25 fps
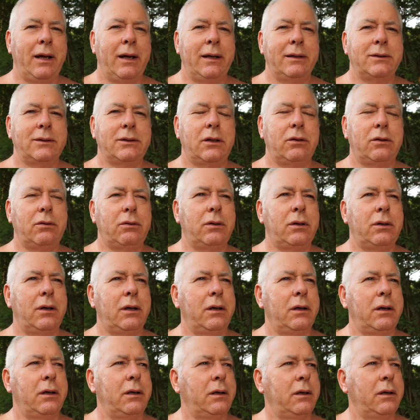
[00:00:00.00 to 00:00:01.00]
So
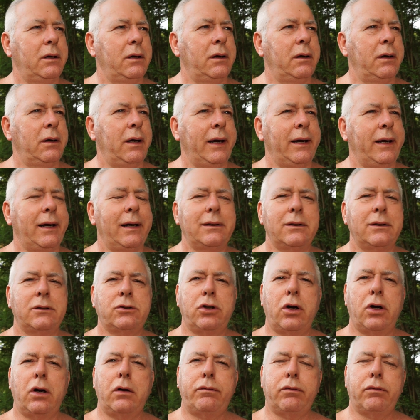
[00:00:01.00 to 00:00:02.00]
I got the
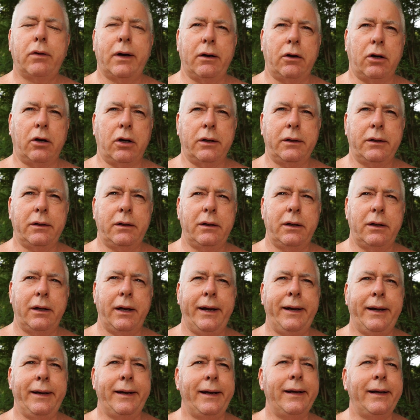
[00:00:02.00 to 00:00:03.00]
software on
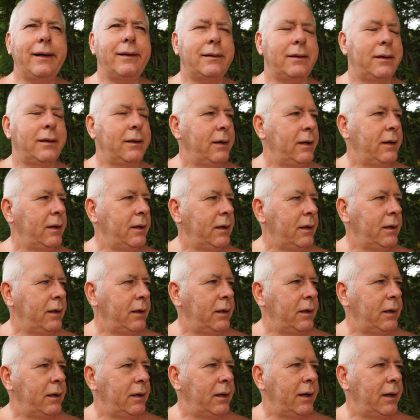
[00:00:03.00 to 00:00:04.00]
and
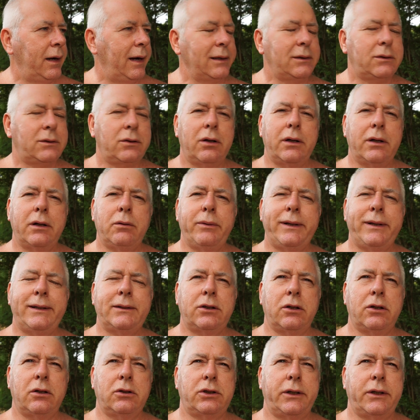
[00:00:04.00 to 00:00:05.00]
I started
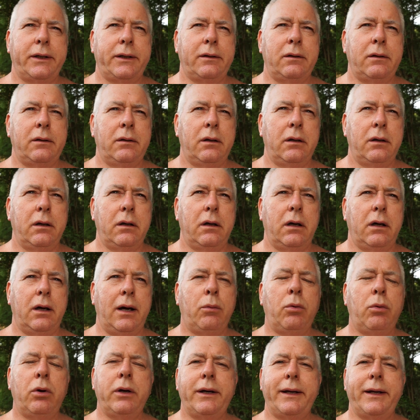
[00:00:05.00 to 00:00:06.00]
researching. I
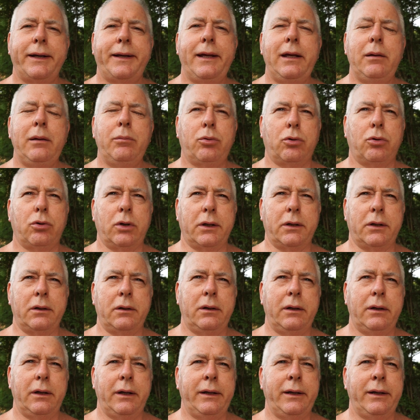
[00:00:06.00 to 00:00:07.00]
wanted a keyboard,
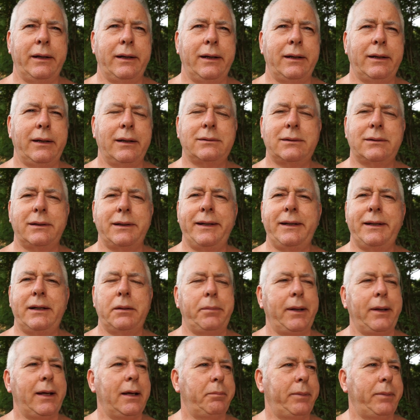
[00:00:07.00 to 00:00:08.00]
and it doesn't need to
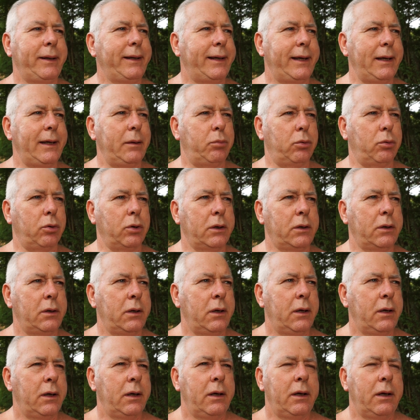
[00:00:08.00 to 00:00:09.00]
be a big keyboard.
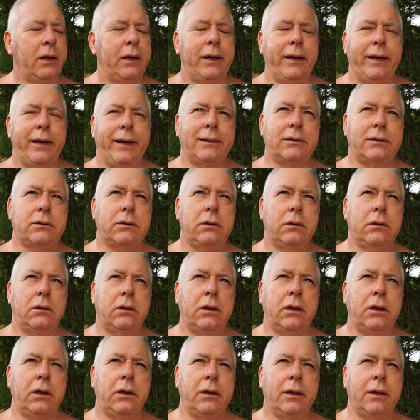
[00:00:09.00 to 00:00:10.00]
It's
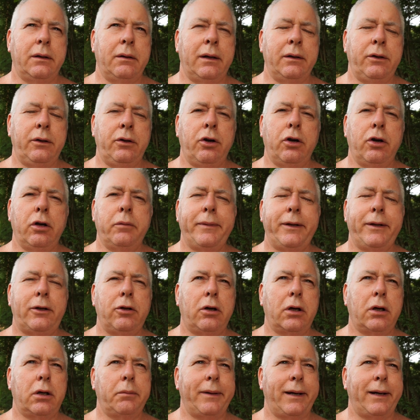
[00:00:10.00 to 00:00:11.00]
you heard me
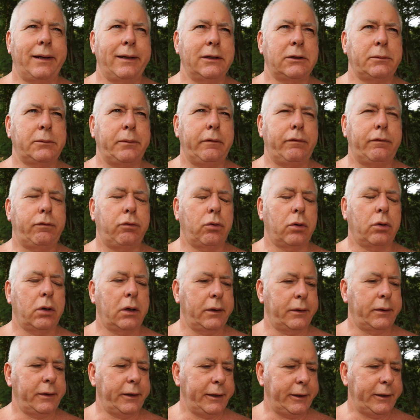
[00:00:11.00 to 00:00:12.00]
talk about this
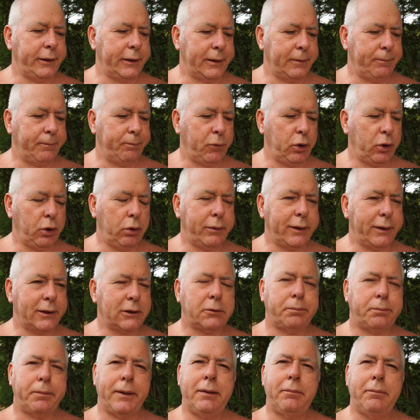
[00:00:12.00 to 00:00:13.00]
before, the
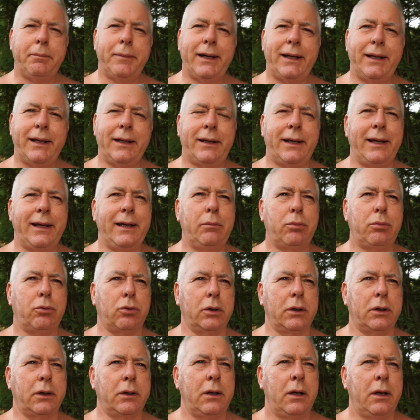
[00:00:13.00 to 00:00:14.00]
USB MIDI
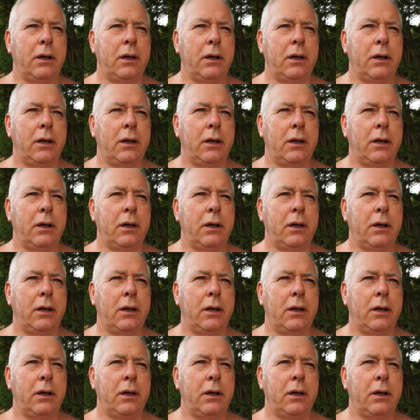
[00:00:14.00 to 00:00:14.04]
keyboard.